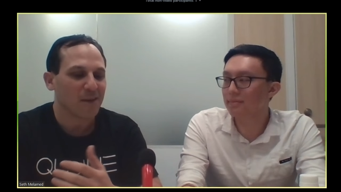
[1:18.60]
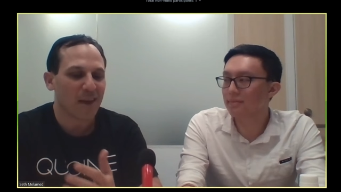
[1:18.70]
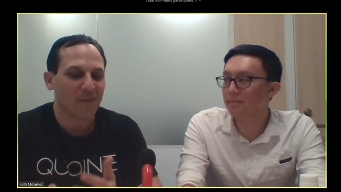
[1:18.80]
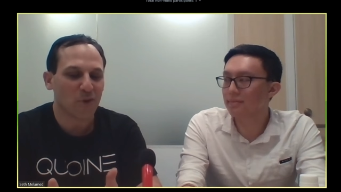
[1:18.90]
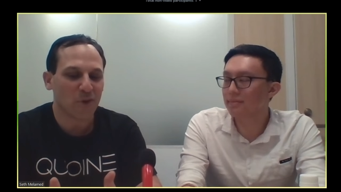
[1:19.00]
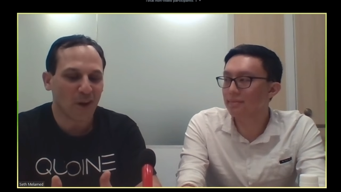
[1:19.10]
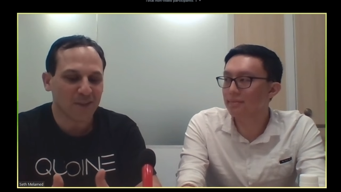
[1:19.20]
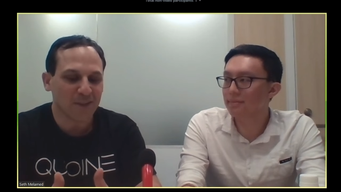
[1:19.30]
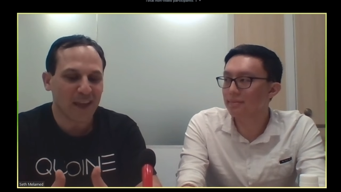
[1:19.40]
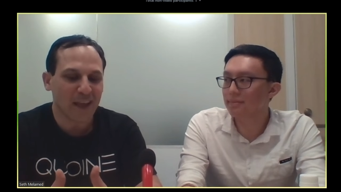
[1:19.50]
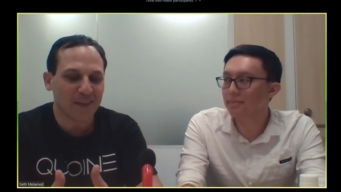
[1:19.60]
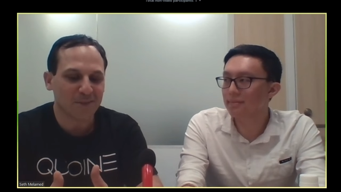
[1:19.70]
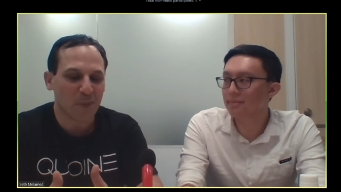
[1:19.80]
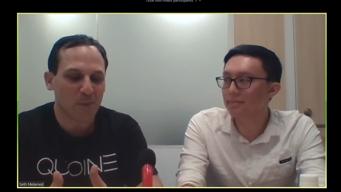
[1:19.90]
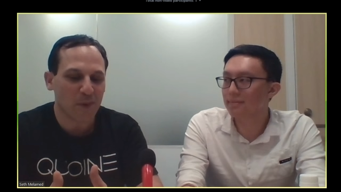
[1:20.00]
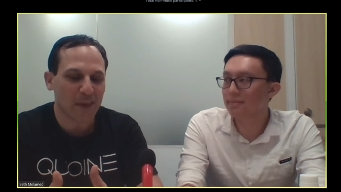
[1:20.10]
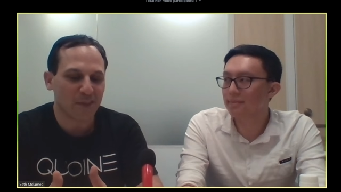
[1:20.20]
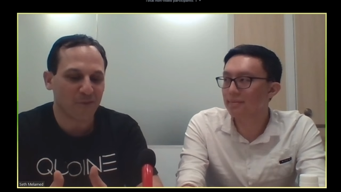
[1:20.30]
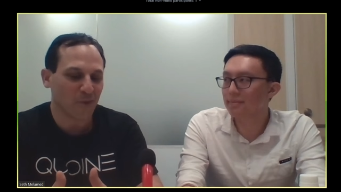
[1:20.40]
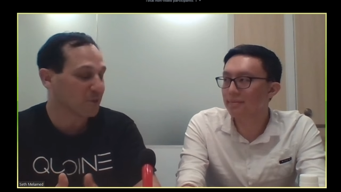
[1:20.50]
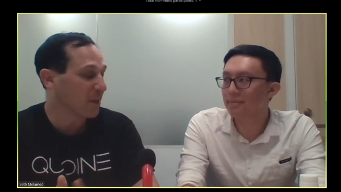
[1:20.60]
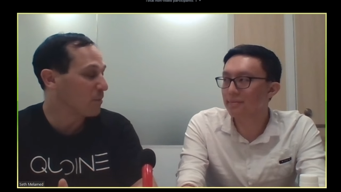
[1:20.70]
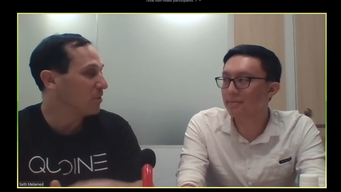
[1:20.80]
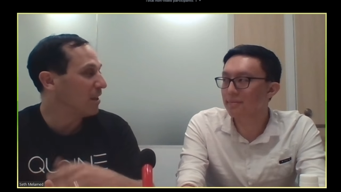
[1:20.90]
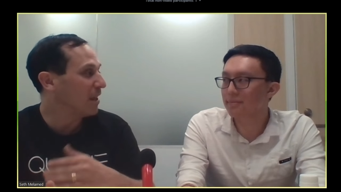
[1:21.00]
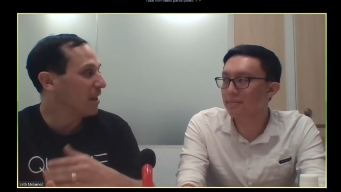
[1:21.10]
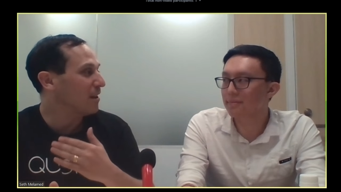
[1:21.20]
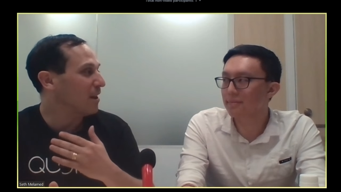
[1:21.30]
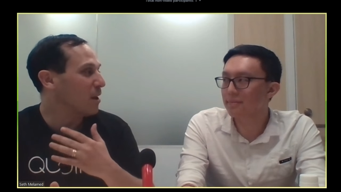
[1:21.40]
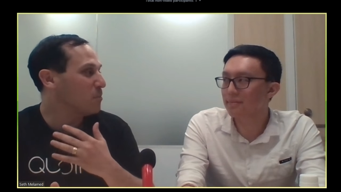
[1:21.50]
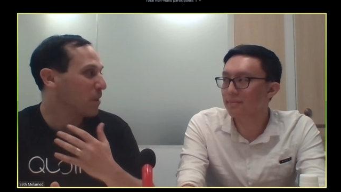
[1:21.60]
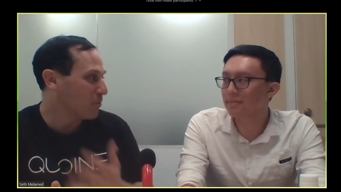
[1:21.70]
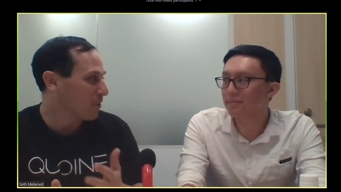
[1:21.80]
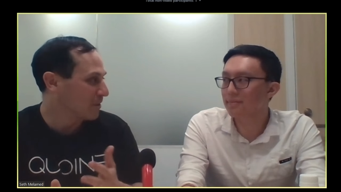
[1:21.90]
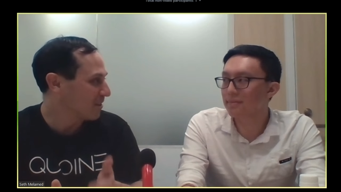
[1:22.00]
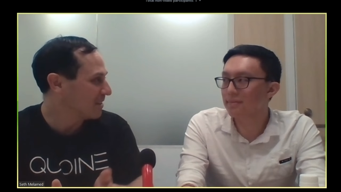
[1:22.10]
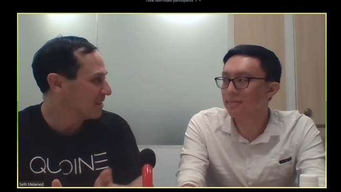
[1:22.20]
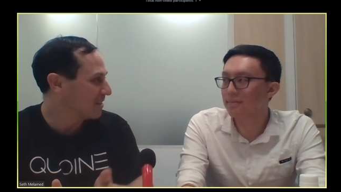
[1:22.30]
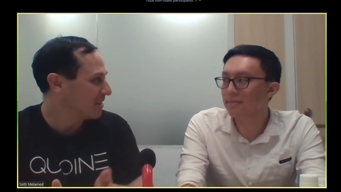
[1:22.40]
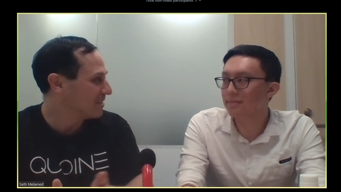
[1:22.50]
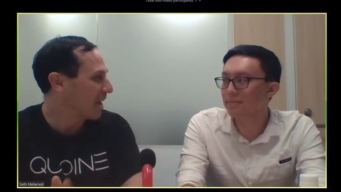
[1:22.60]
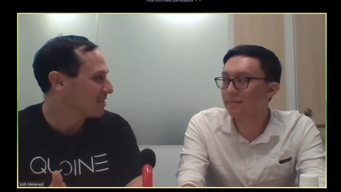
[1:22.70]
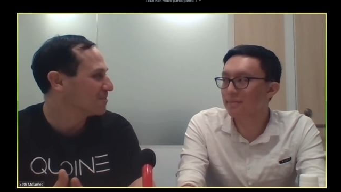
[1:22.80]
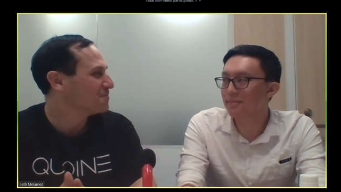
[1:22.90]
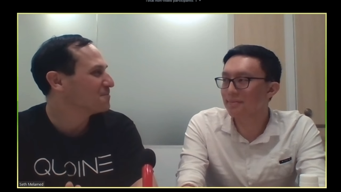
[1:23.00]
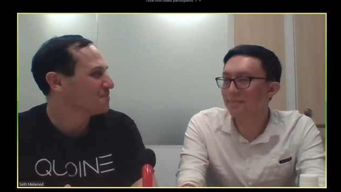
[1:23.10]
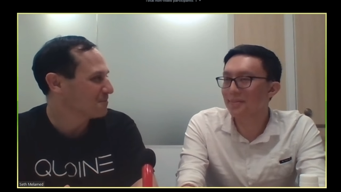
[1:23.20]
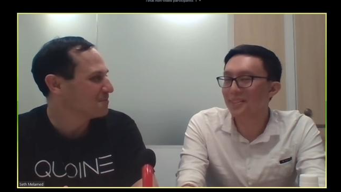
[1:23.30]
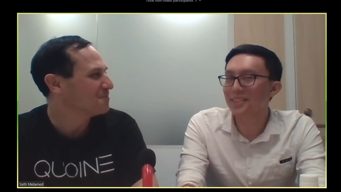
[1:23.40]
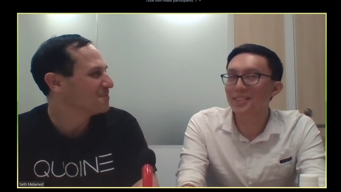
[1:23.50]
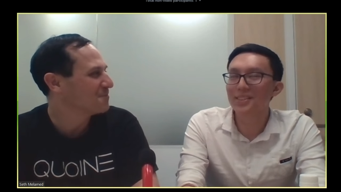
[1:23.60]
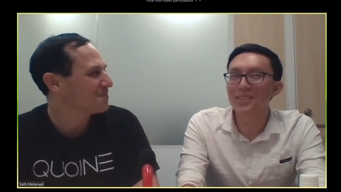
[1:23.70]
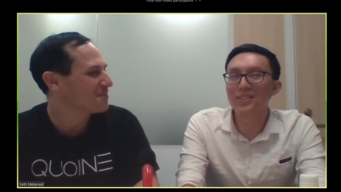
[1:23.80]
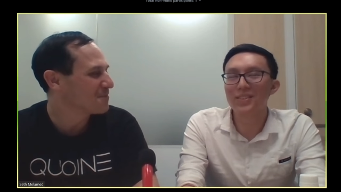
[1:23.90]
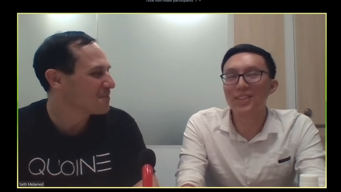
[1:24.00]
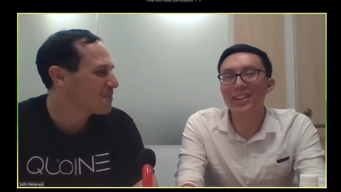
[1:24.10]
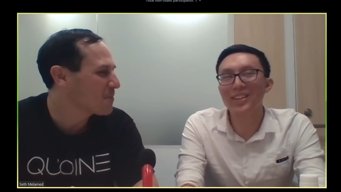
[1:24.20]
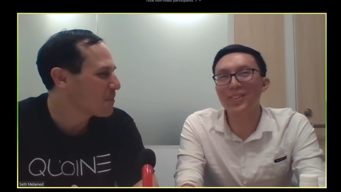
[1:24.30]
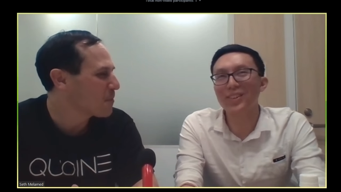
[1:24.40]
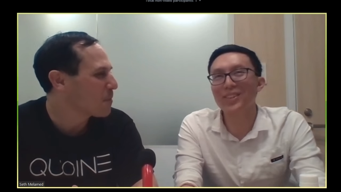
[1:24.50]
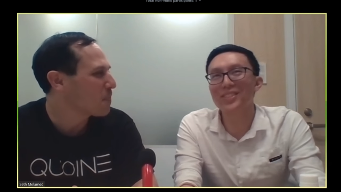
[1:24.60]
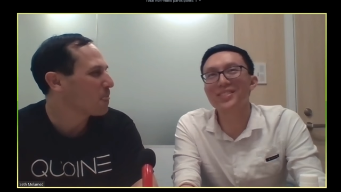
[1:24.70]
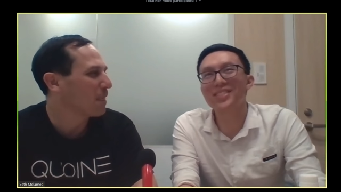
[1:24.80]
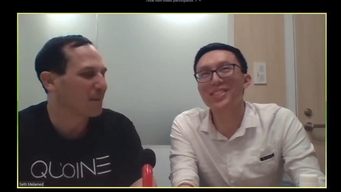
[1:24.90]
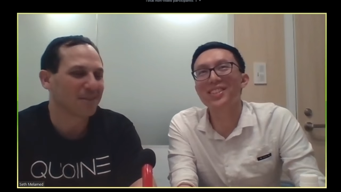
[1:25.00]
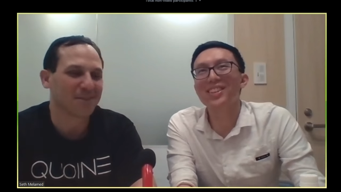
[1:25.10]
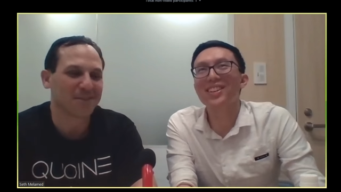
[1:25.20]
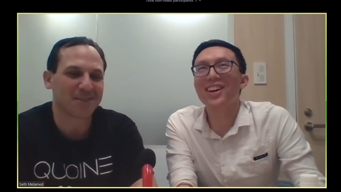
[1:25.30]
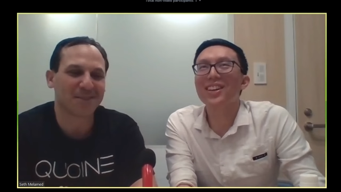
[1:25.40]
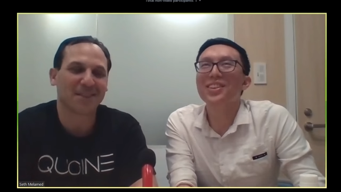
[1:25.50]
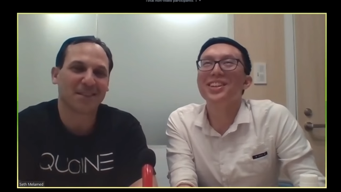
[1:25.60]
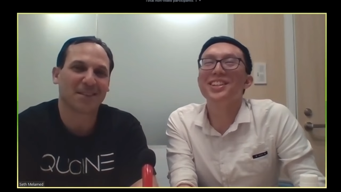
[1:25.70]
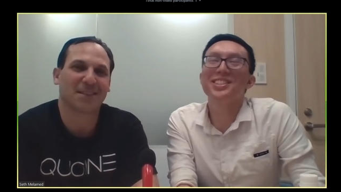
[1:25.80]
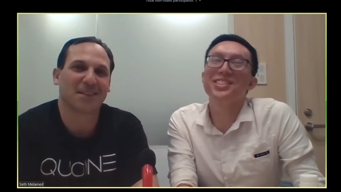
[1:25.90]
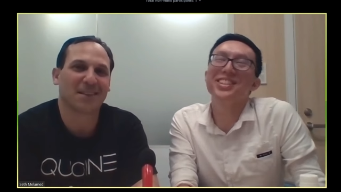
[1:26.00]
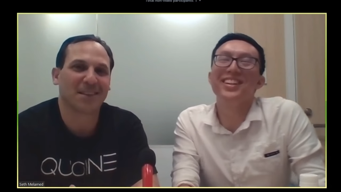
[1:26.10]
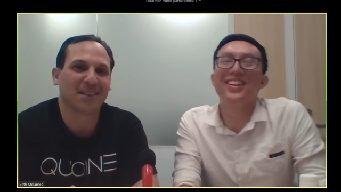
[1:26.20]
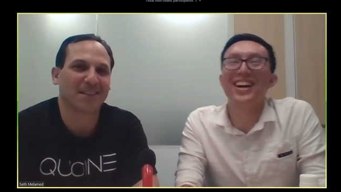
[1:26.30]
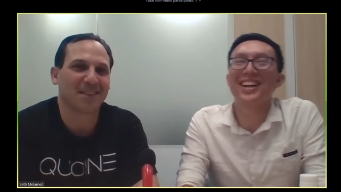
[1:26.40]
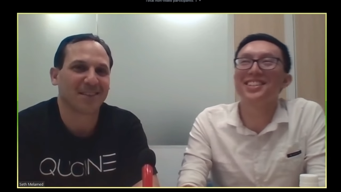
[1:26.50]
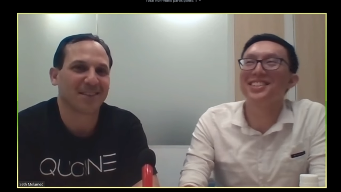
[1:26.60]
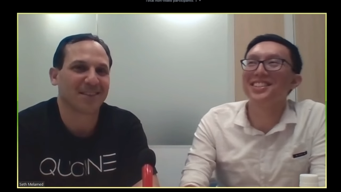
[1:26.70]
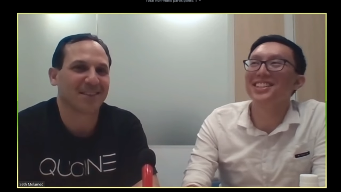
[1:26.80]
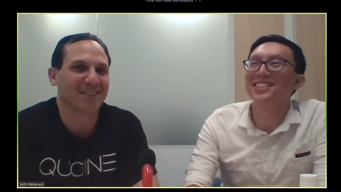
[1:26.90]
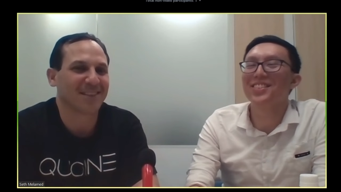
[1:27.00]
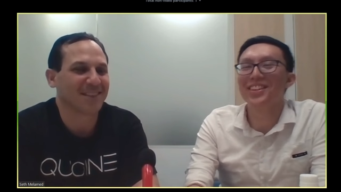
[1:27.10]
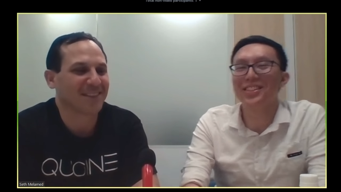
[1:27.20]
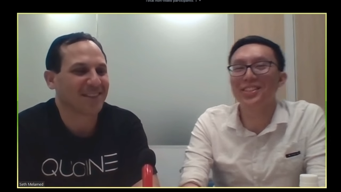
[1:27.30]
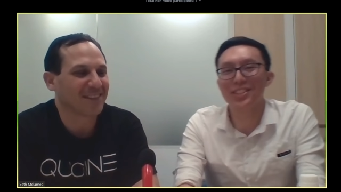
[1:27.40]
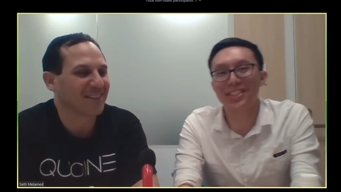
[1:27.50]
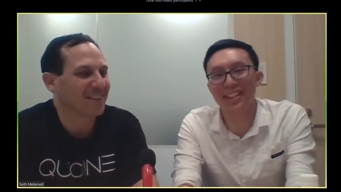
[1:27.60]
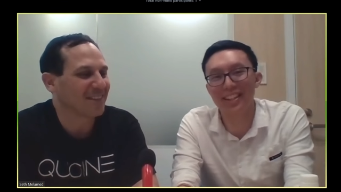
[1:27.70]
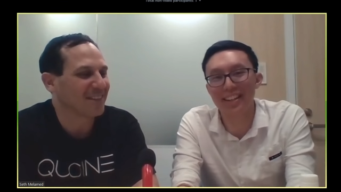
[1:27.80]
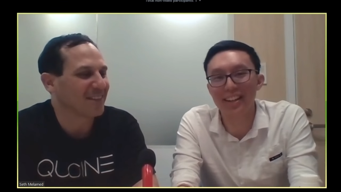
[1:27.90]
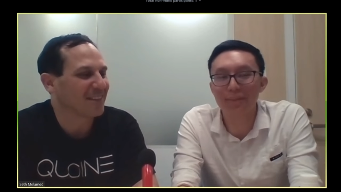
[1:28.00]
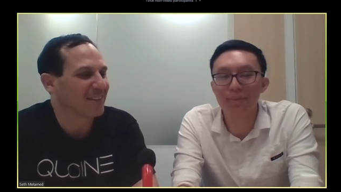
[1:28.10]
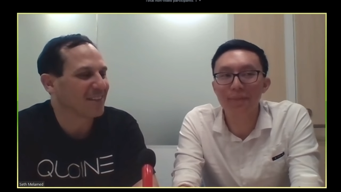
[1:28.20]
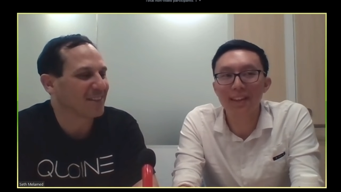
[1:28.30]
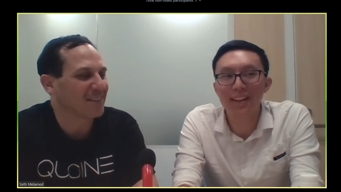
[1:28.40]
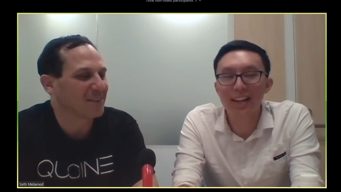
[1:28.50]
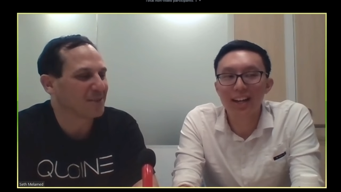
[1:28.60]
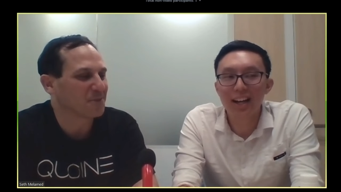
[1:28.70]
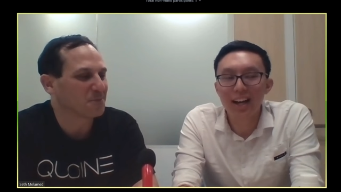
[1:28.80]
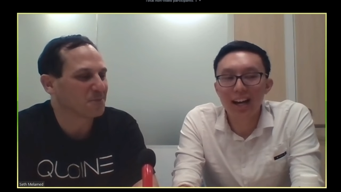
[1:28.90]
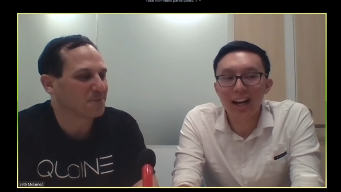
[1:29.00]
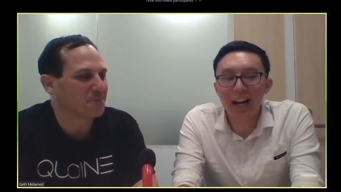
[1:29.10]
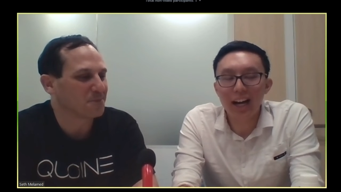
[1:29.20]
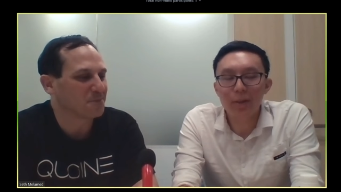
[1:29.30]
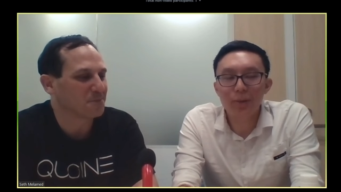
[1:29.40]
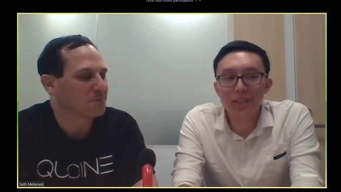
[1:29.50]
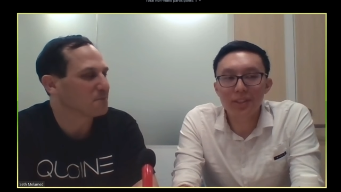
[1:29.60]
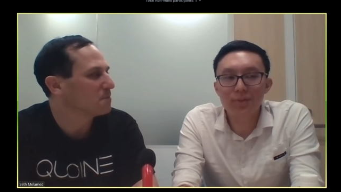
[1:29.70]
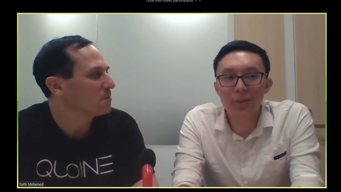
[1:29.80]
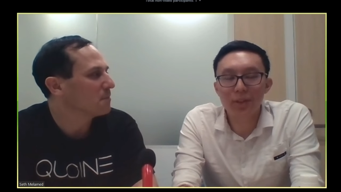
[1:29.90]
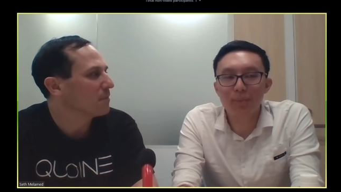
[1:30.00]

Speaker 1: if you could also tell us maybe the first time you did a Bitcoin transaction.
Speaker 2: Right. Well, there's a lot of history there, actually. It's quite interesting. Um, I was, for